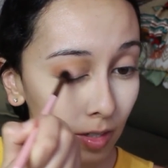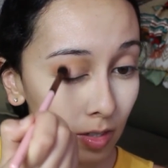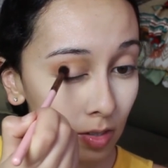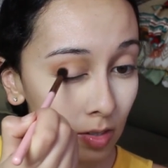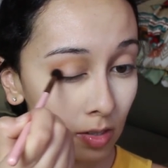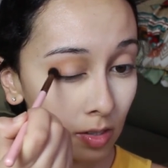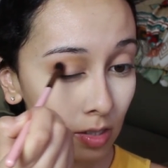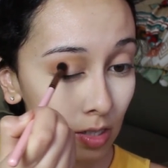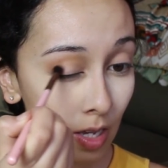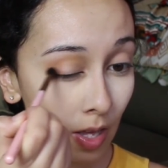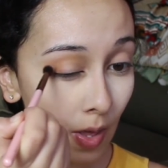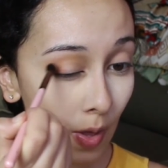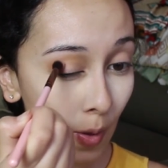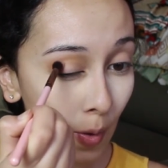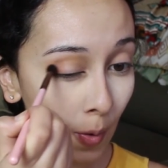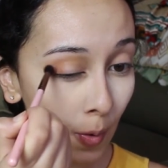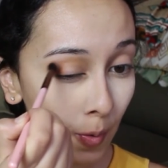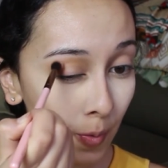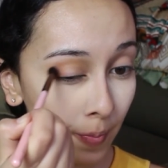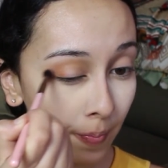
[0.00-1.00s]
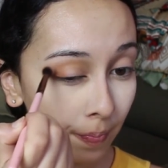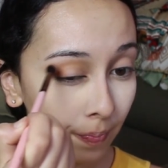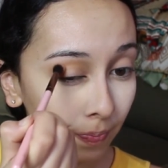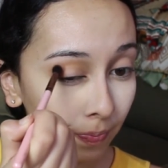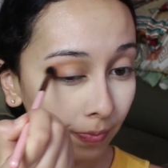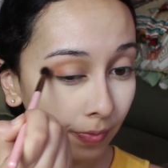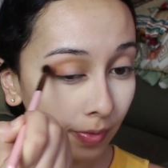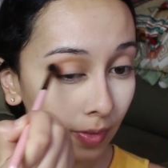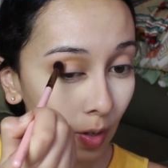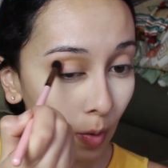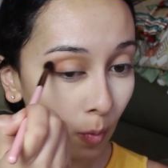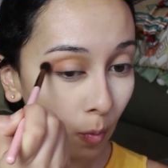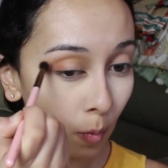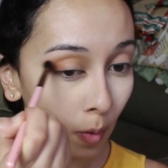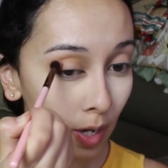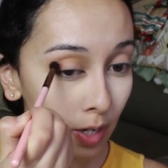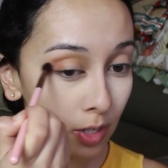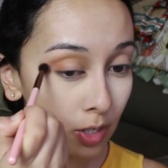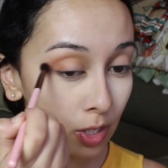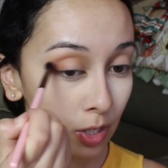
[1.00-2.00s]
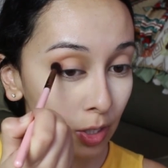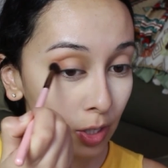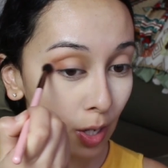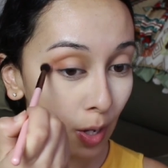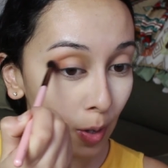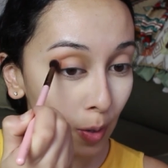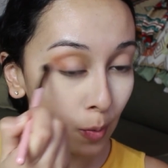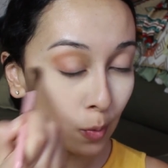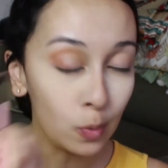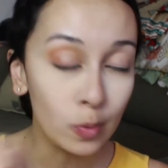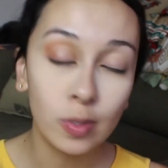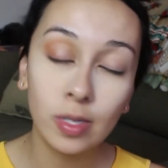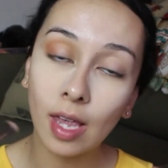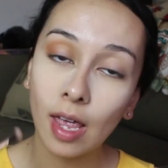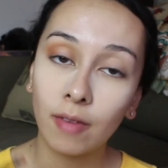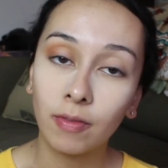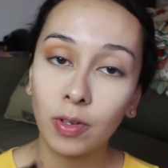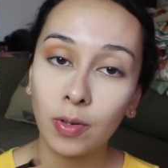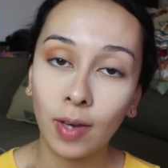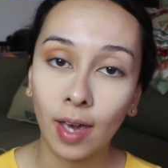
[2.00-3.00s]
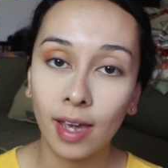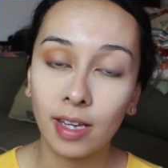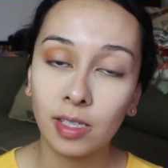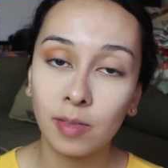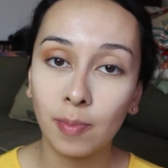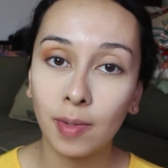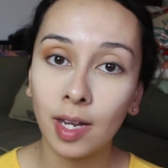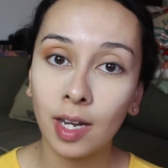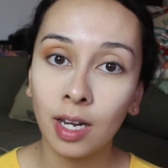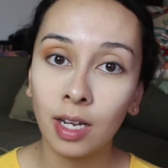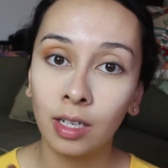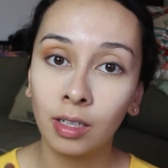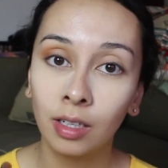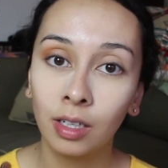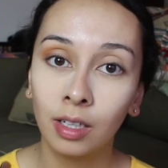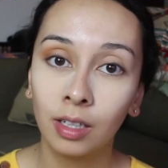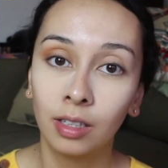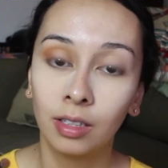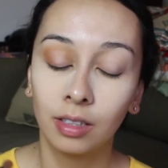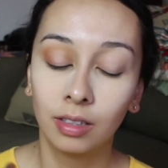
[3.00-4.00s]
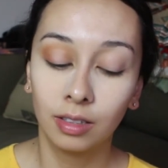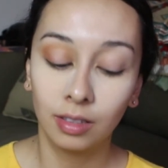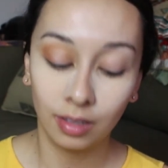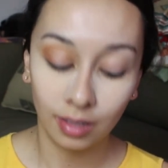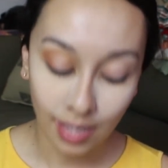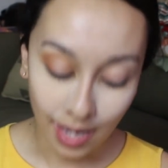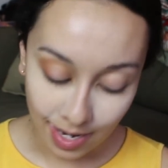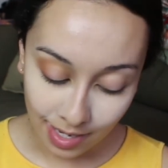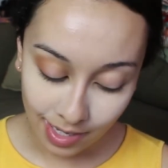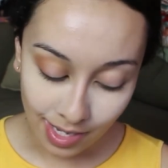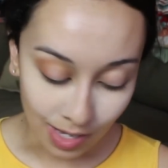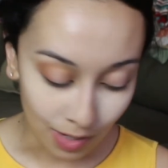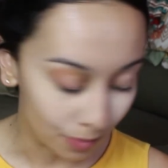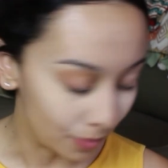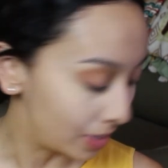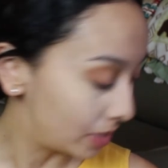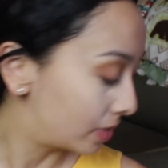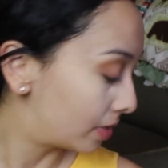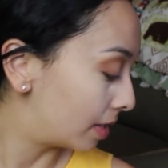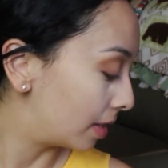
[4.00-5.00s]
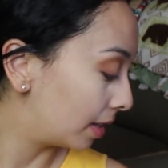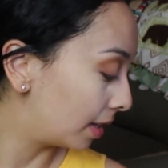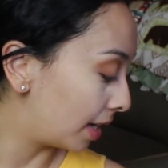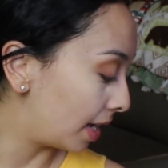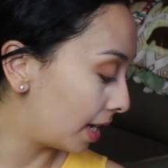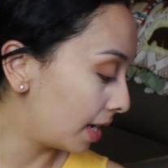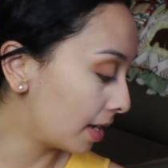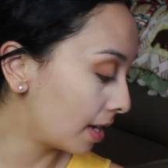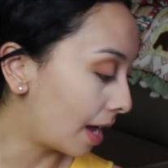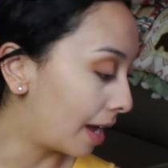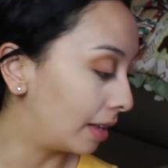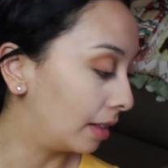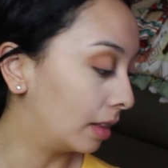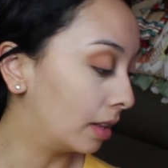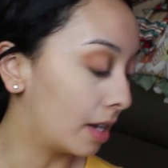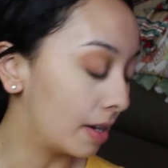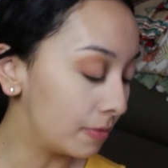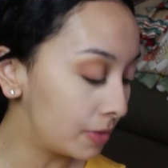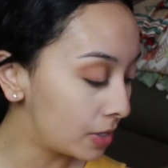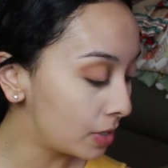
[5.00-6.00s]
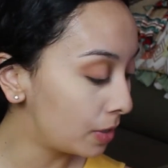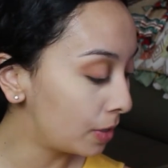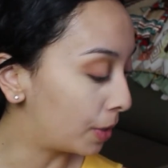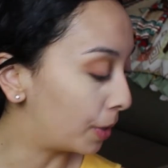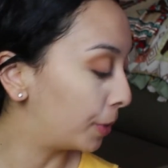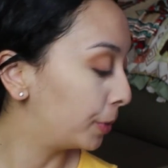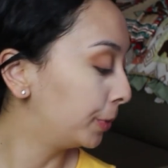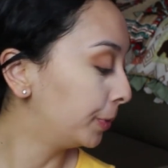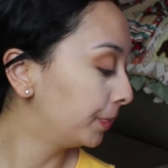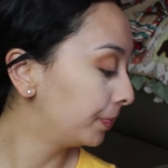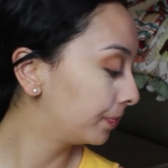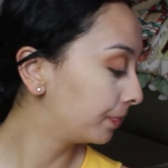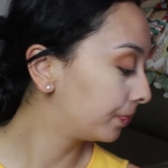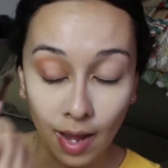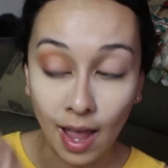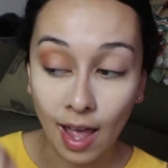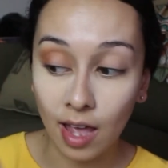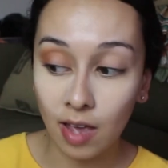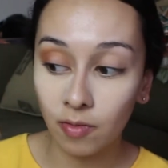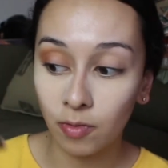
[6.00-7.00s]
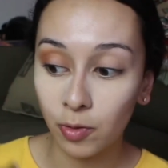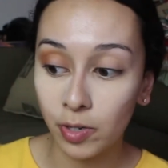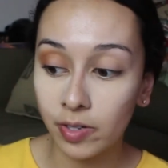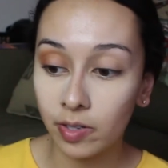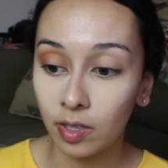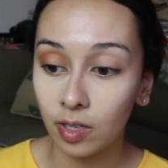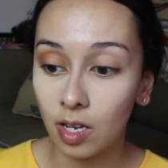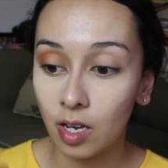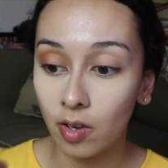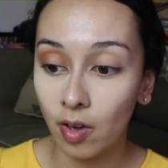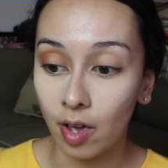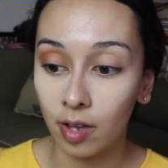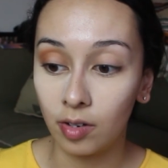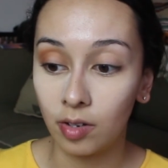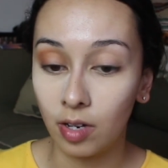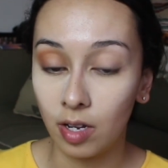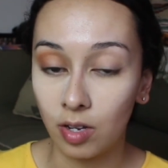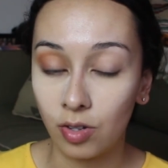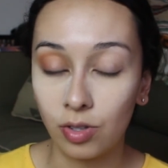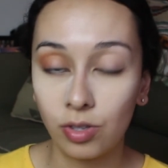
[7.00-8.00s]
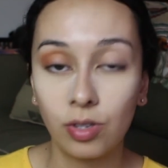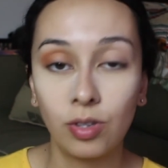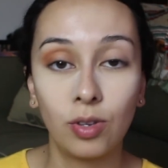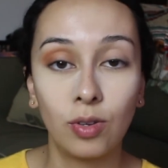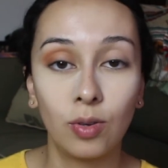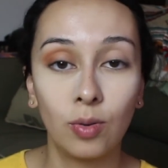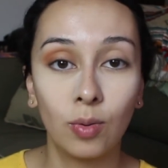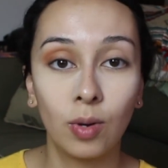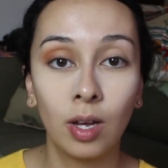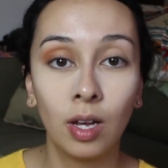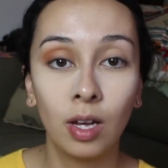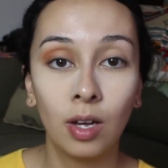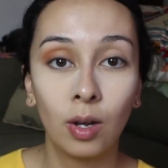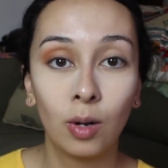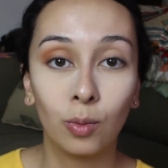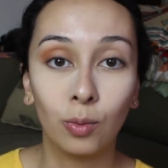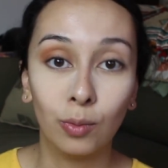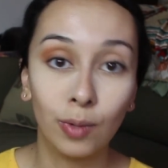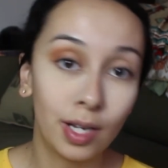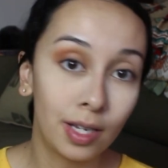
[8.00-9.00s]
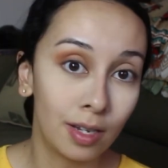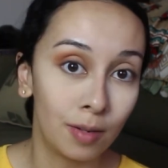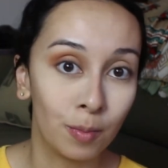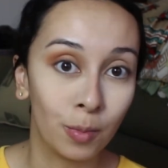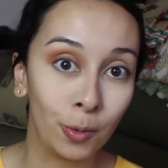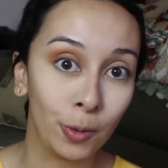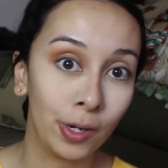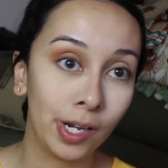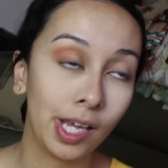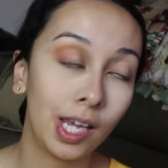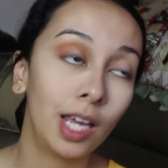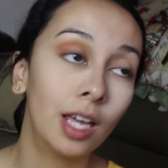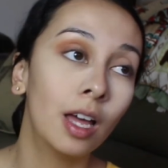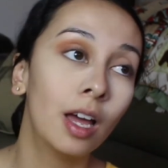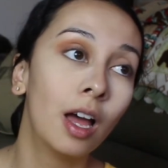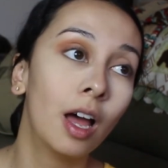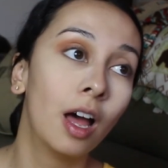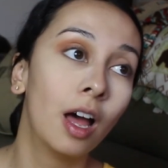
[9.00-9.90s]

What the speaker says: So, what shows have you guys been liking recently? I'd love to know. I've recently gotten into Rick and Morty.